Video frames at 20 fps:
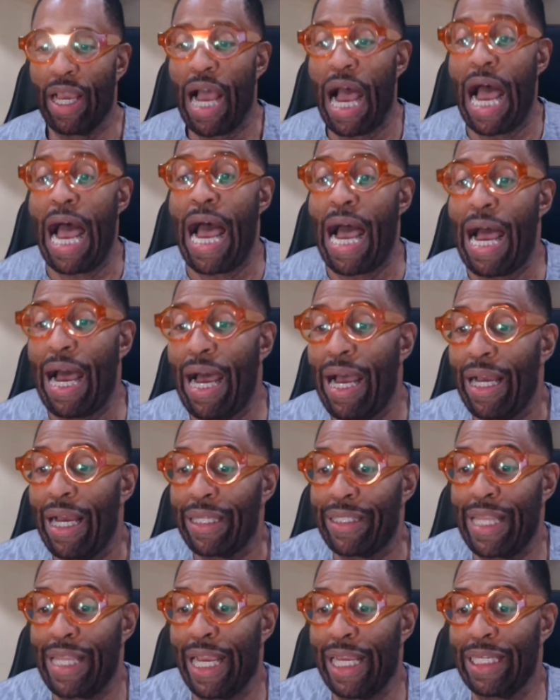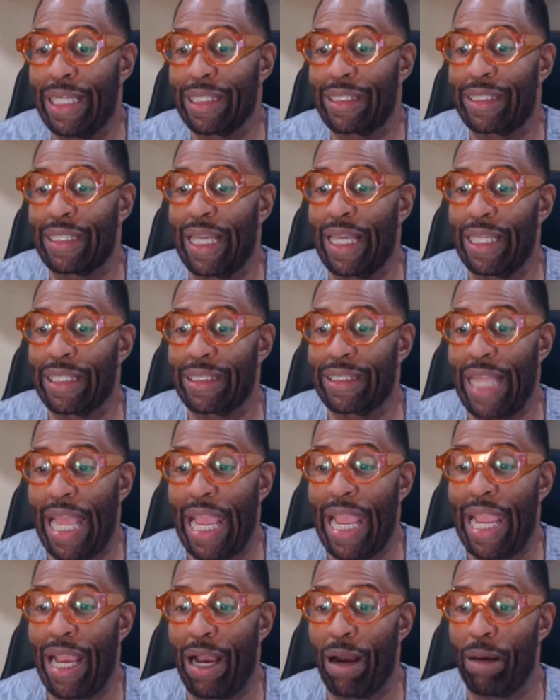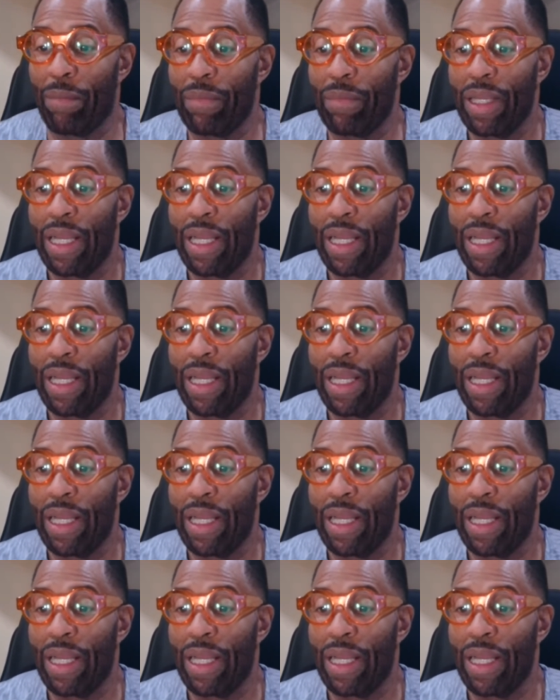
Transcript: Ah, Tina says, damn,